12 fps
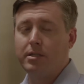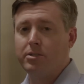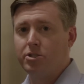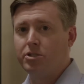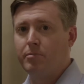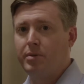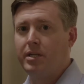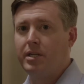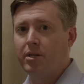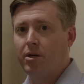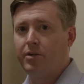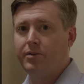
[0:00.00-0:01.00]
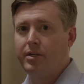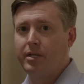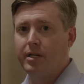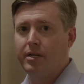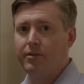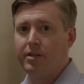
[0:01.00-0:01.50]
just depending on
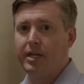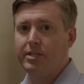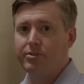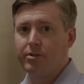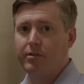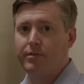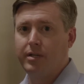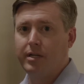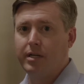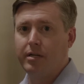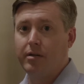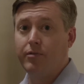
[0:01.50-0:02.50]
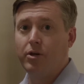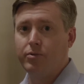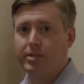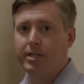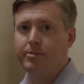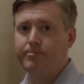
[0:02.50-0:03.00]
the nature of the
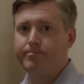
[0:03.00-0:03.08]
hotel.